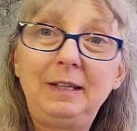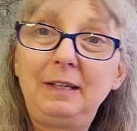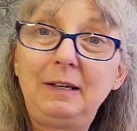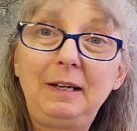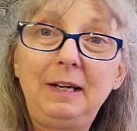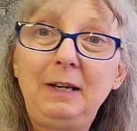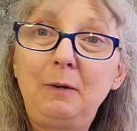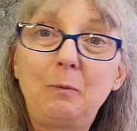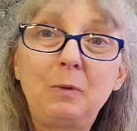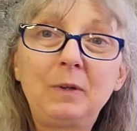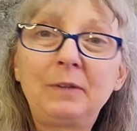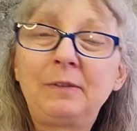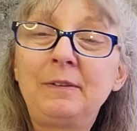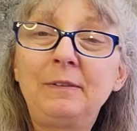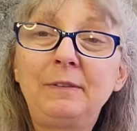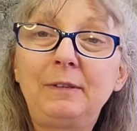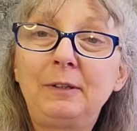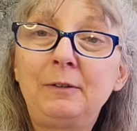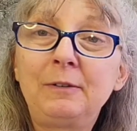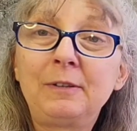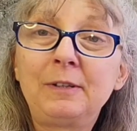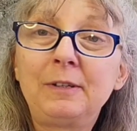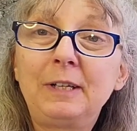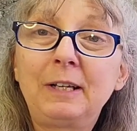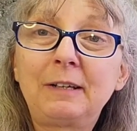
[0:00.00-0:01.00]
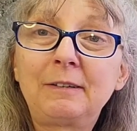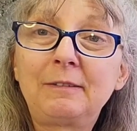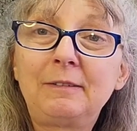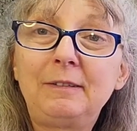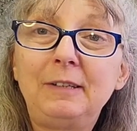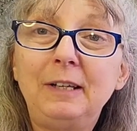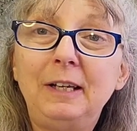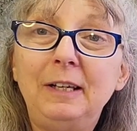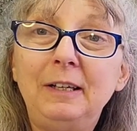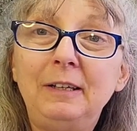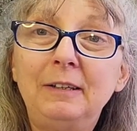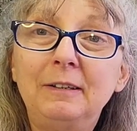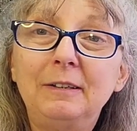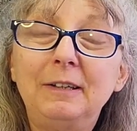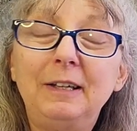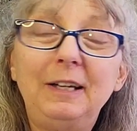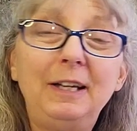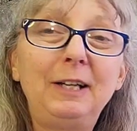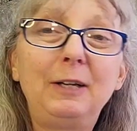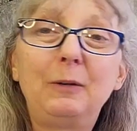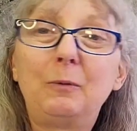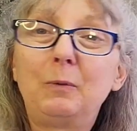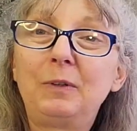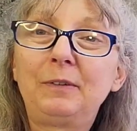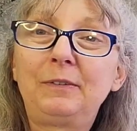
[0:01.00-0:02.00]
It wasn't there the next day,
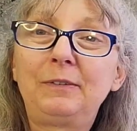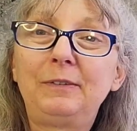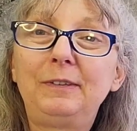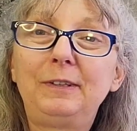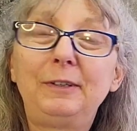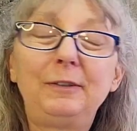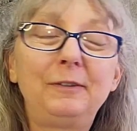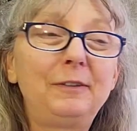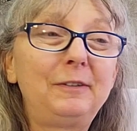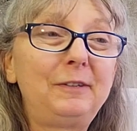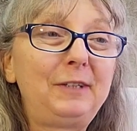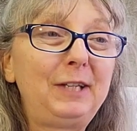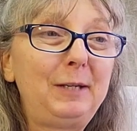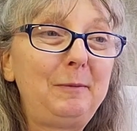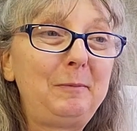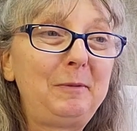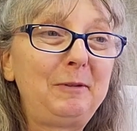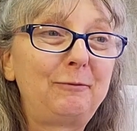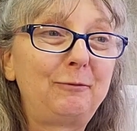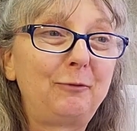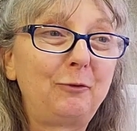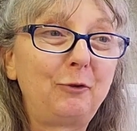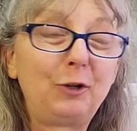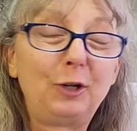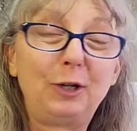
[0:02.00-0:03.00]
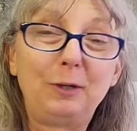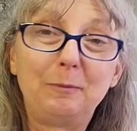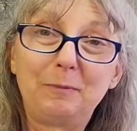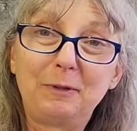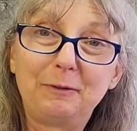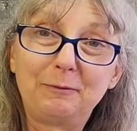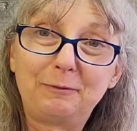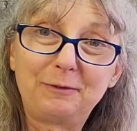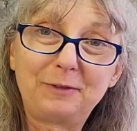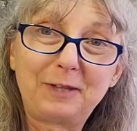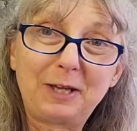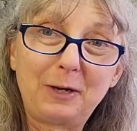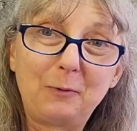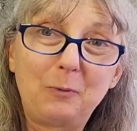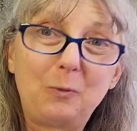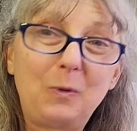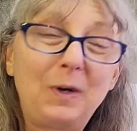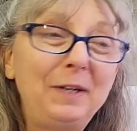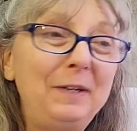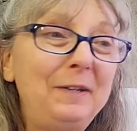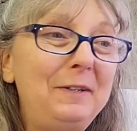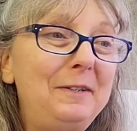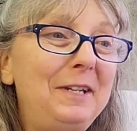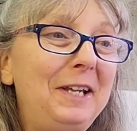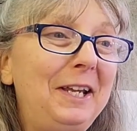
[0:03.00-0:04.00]
and it wasn't there the day before, but for that
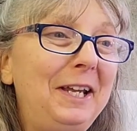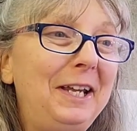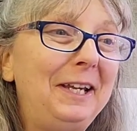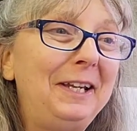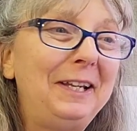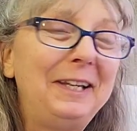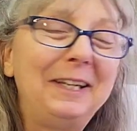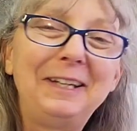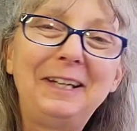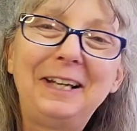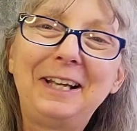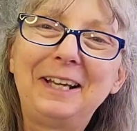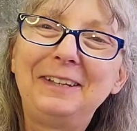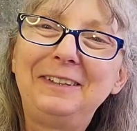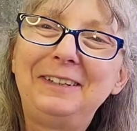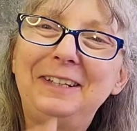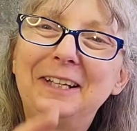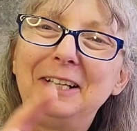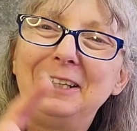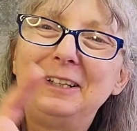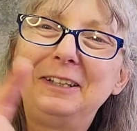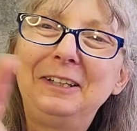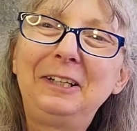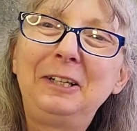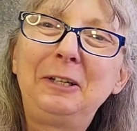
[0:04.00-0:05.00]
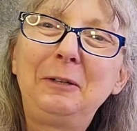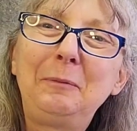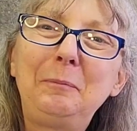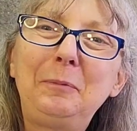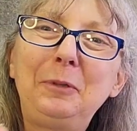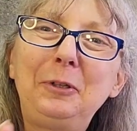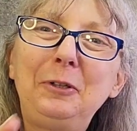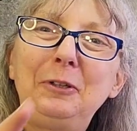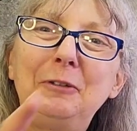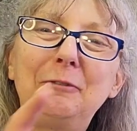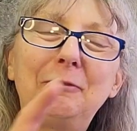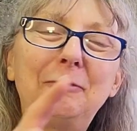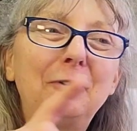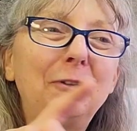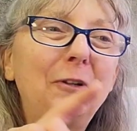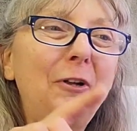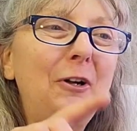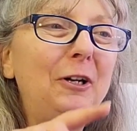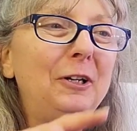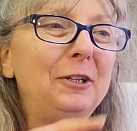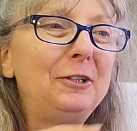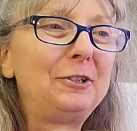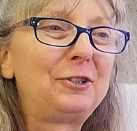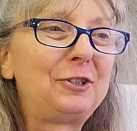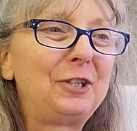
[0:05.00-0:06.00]
one day, it had that little beautiful
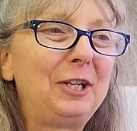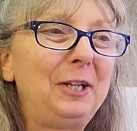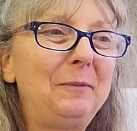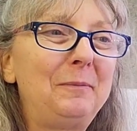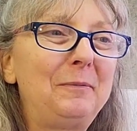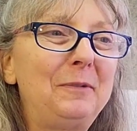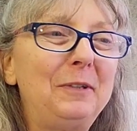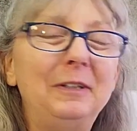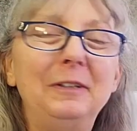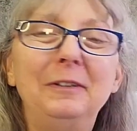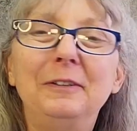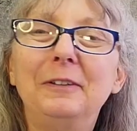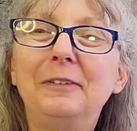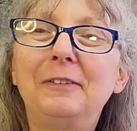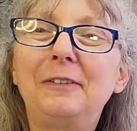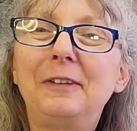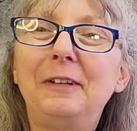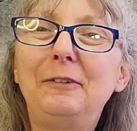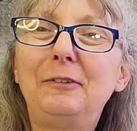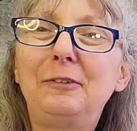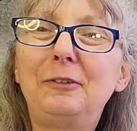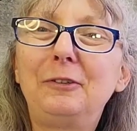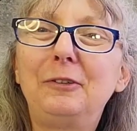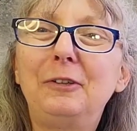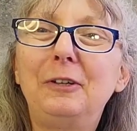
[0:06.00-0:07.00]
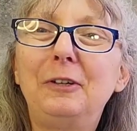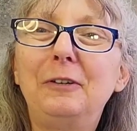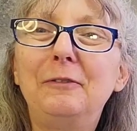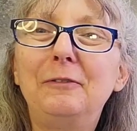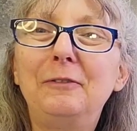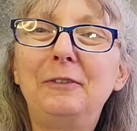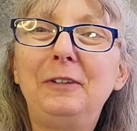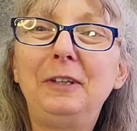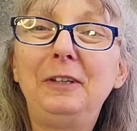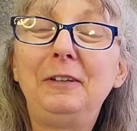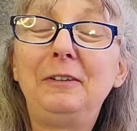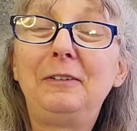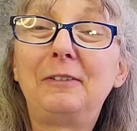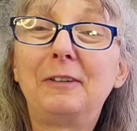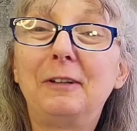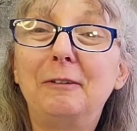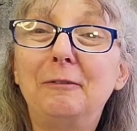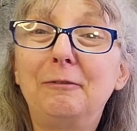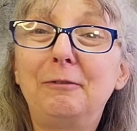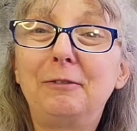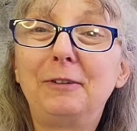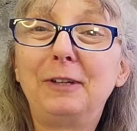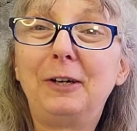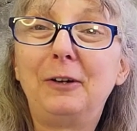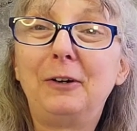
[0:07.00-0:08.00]
heart shaped in the center of the
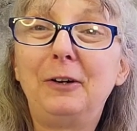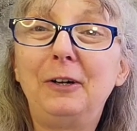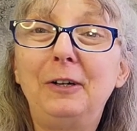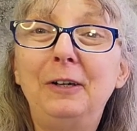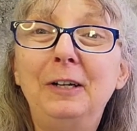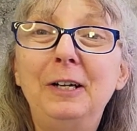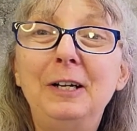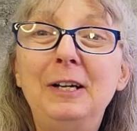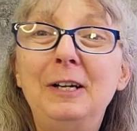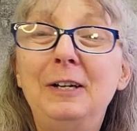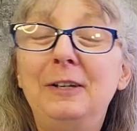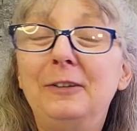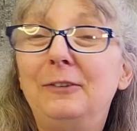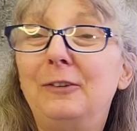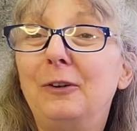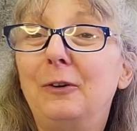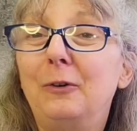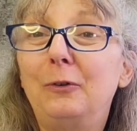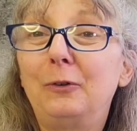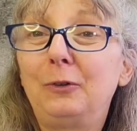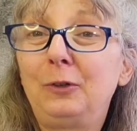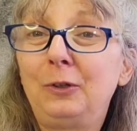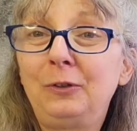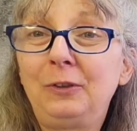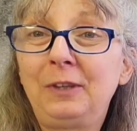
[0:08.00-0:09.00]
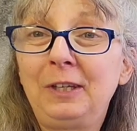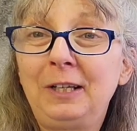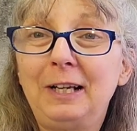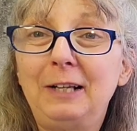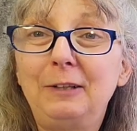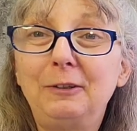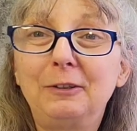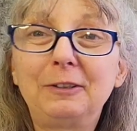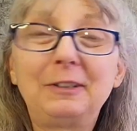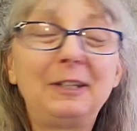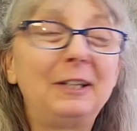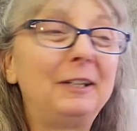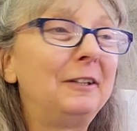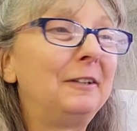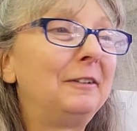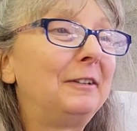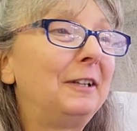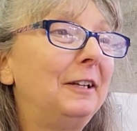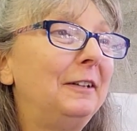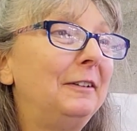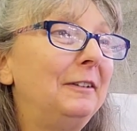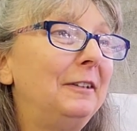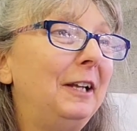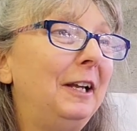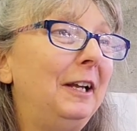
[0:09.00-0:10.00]
sunflower. So good thing I looked at it
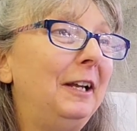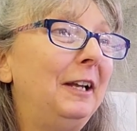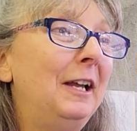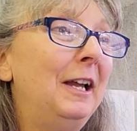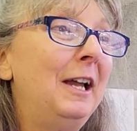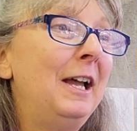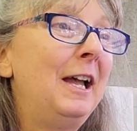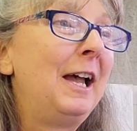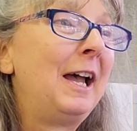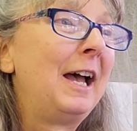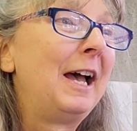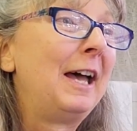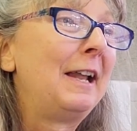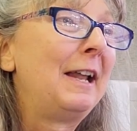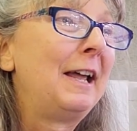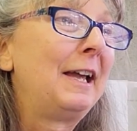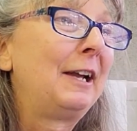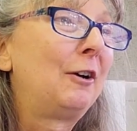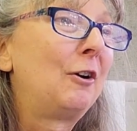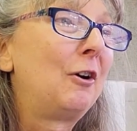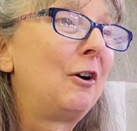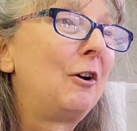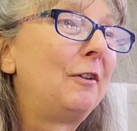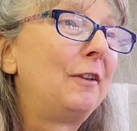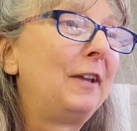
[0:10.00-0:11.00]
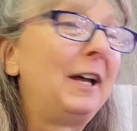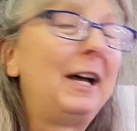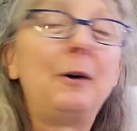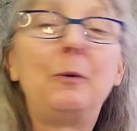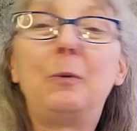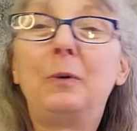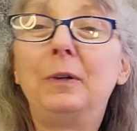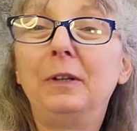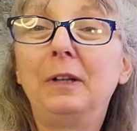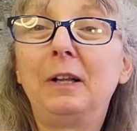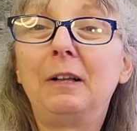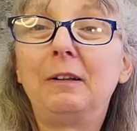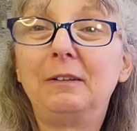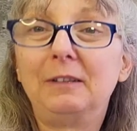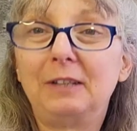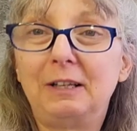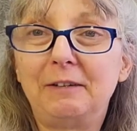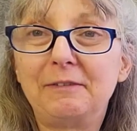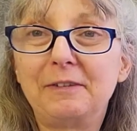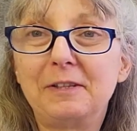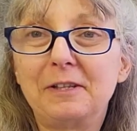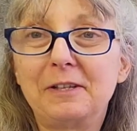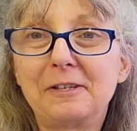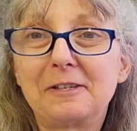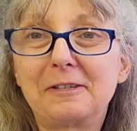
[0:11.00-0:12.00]
that day, and I call that one
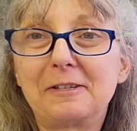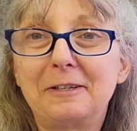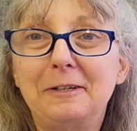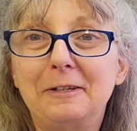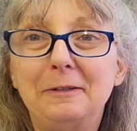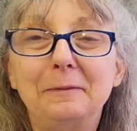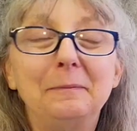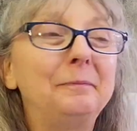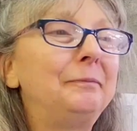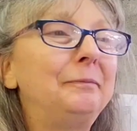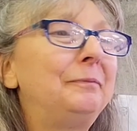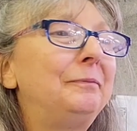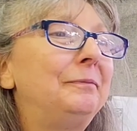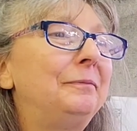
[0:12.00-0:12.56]
loving the sun.